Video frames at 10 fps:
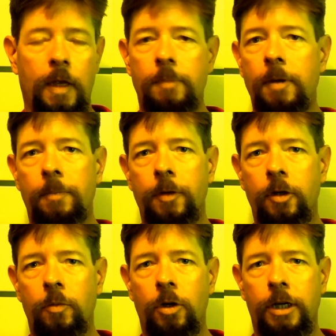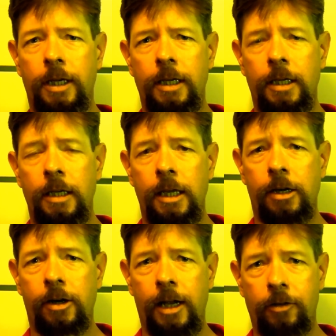keep up the good work,
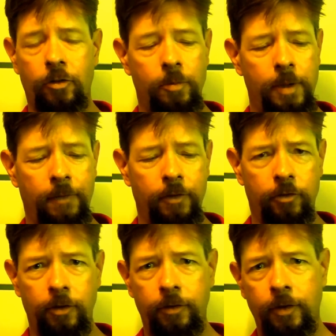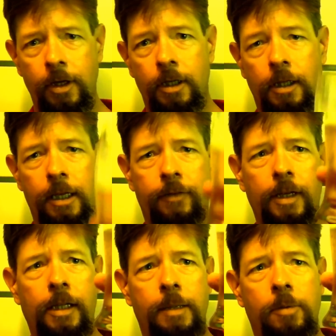International Beverages. Les
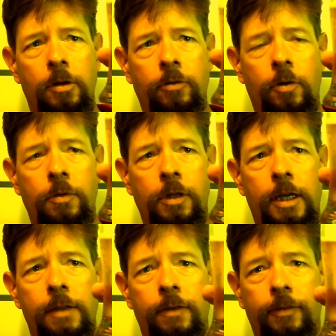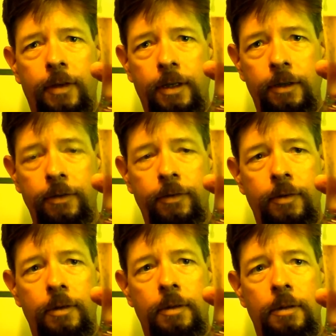Les Bon Temps Roulés, this
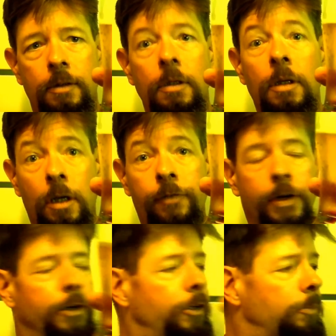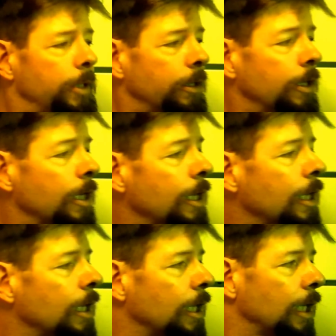is a very good beer.
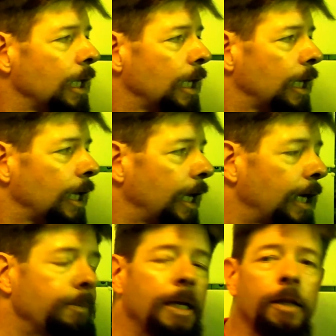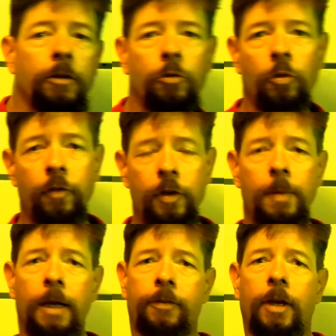And I'm going to end this
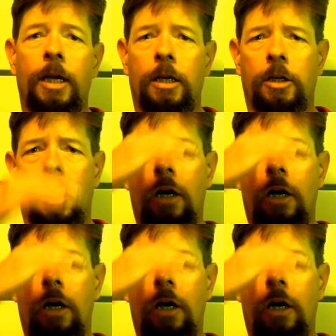review by saying,